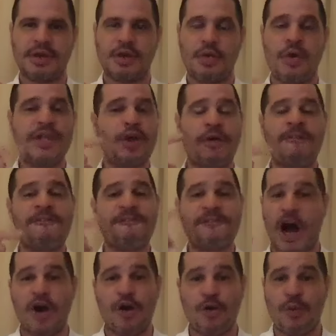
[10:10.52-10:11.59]
We don't
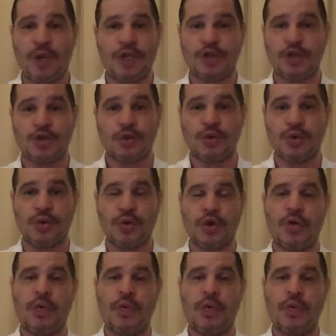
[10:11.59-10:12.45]
follow what you do.